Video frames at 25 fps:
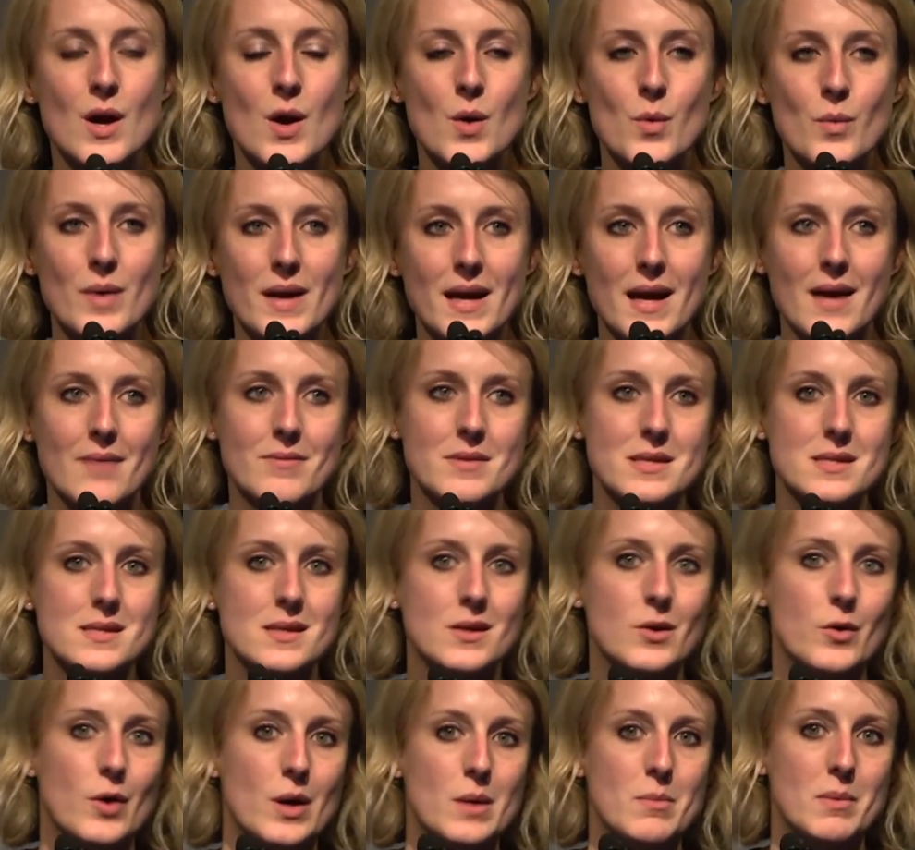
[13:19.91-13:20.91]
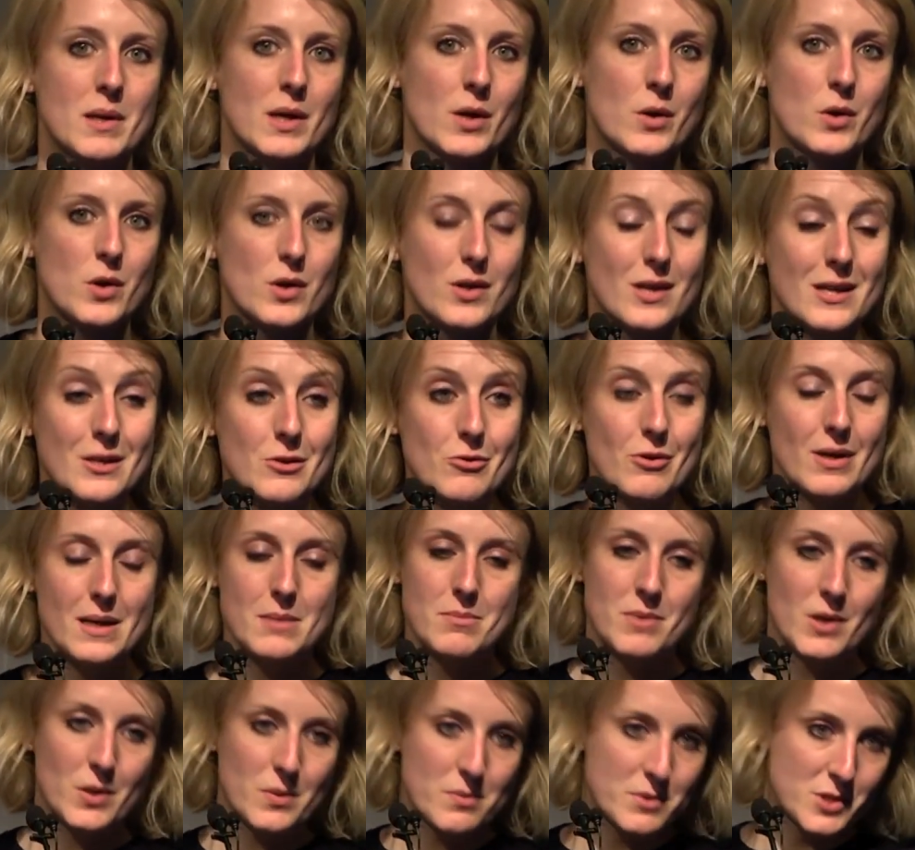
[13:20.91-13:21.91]
we have this
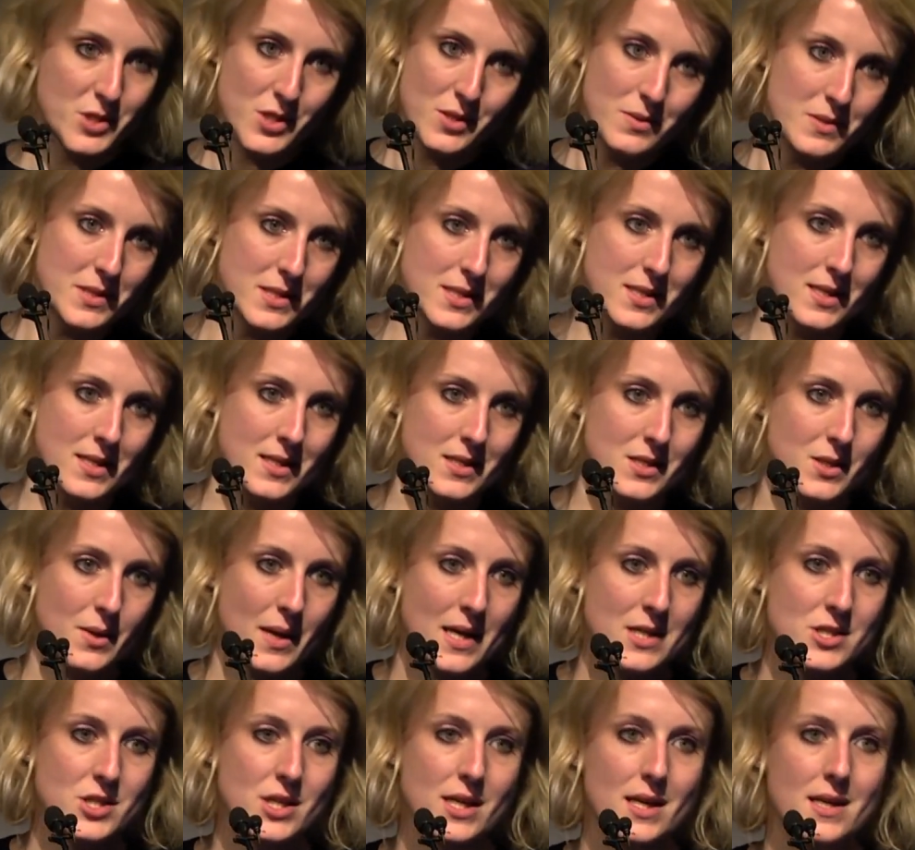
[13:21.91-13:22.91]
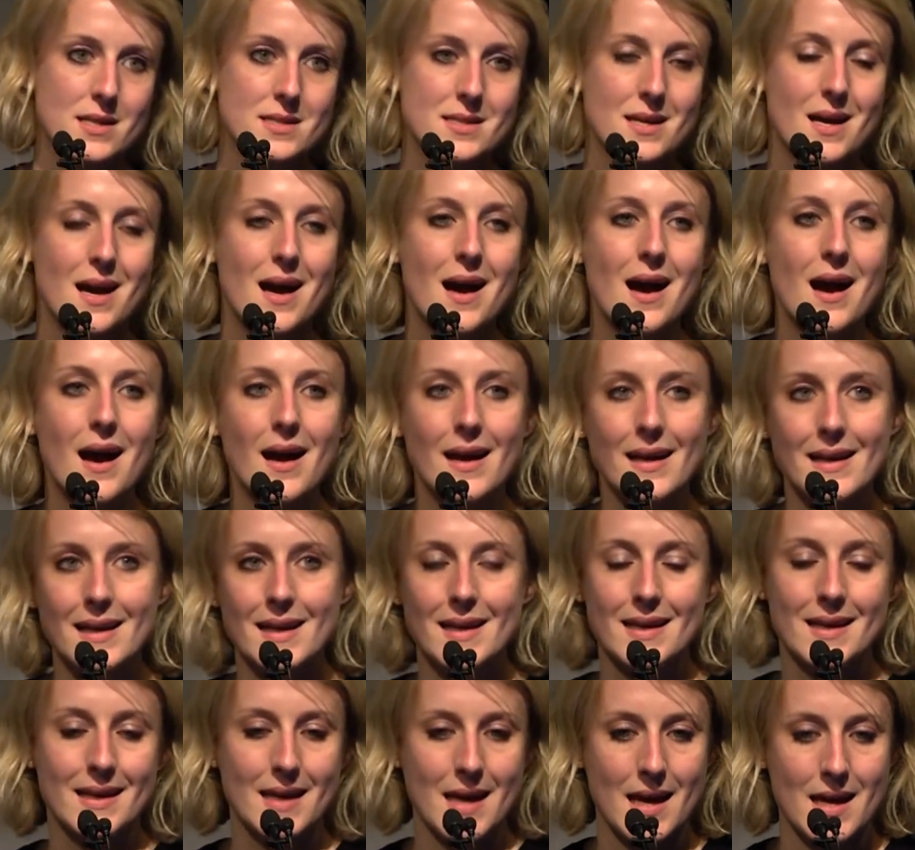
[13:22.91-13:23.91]
incredible opportunity to educate a highly
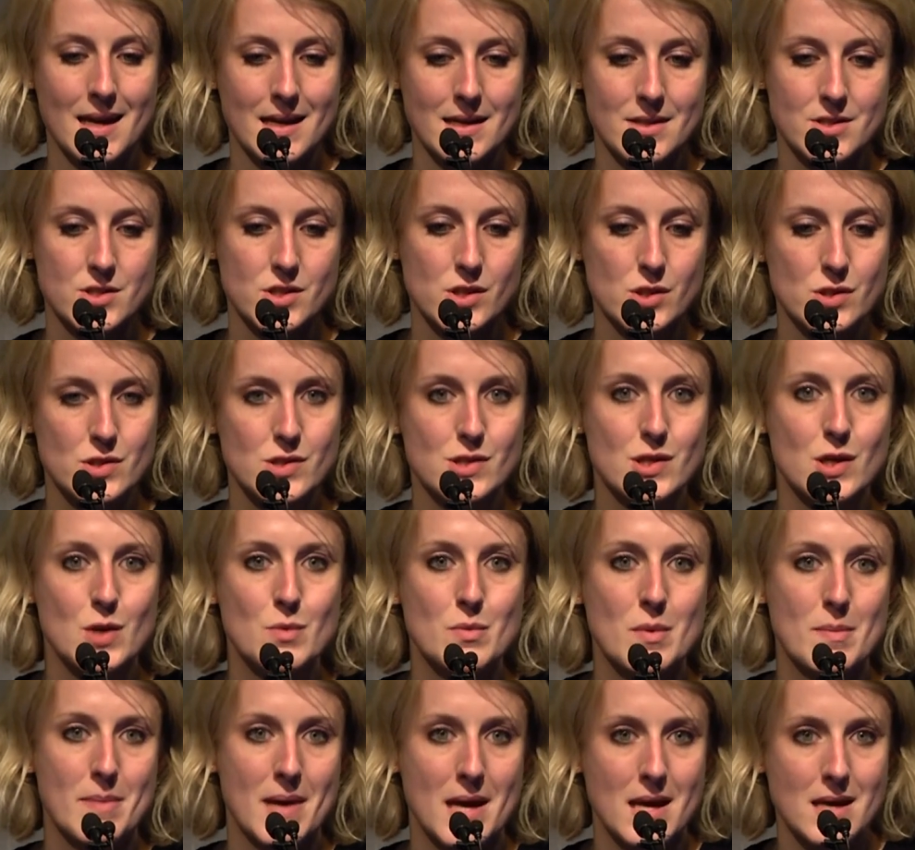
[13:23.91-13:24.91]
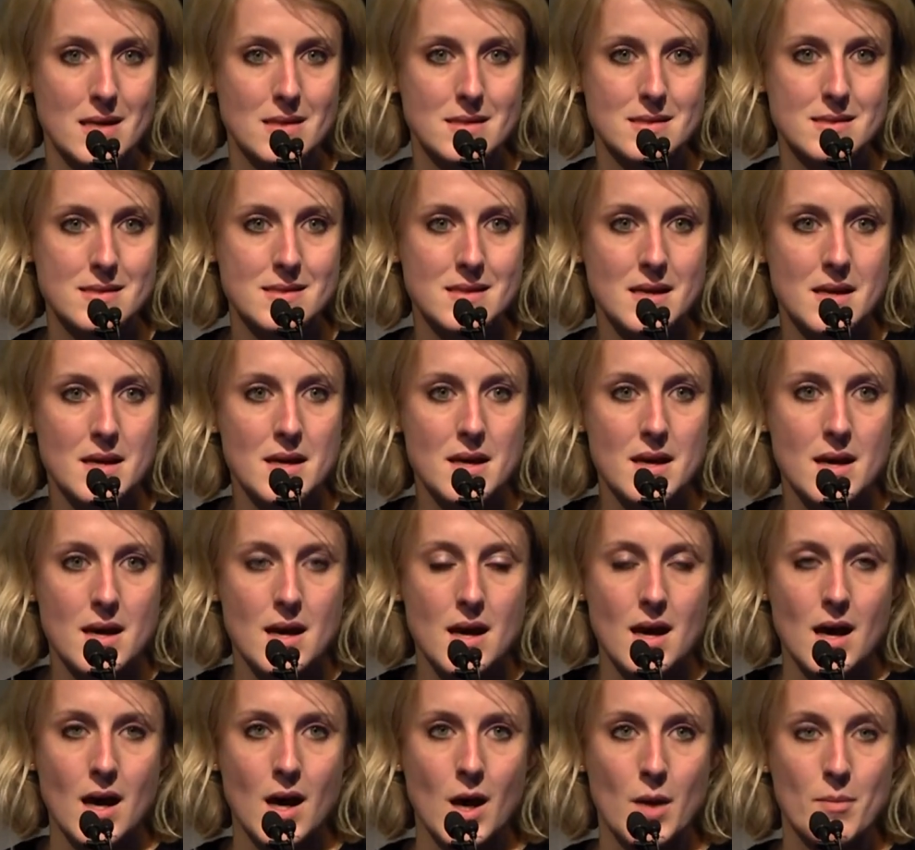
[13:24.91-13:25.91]
engaged consumer base
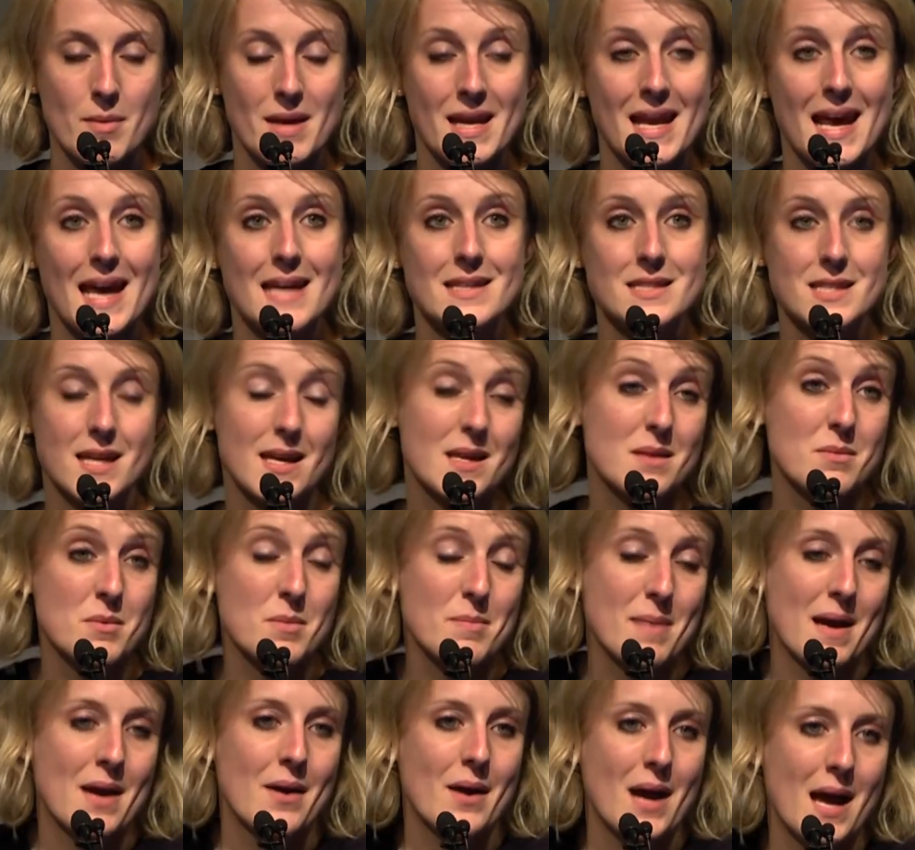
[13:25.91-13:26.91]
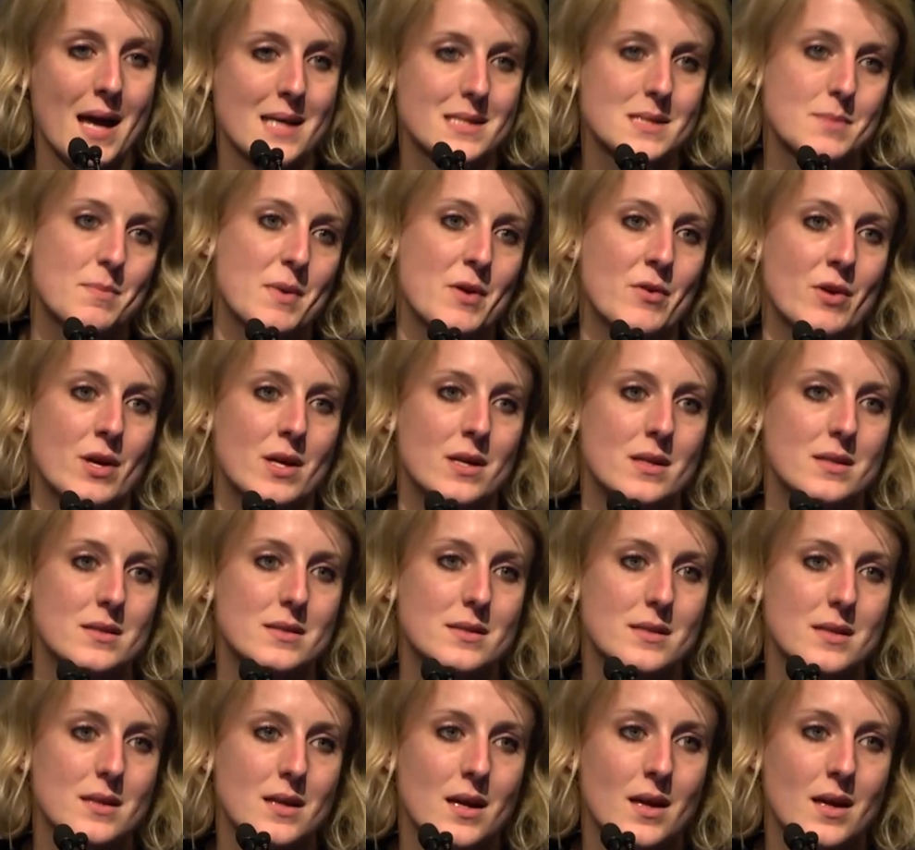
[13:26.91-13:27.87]
and educate them about our spirit.